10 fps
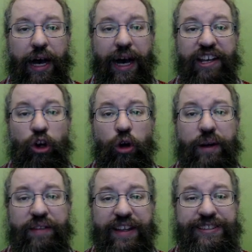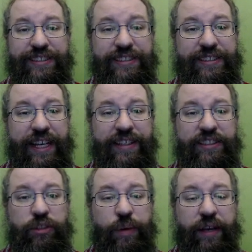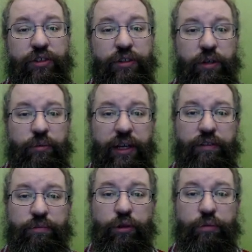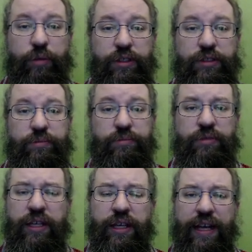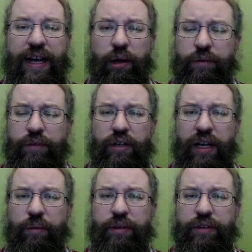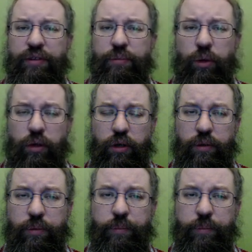I know about the instantaneous direction and rate of movement. However, I want to do more.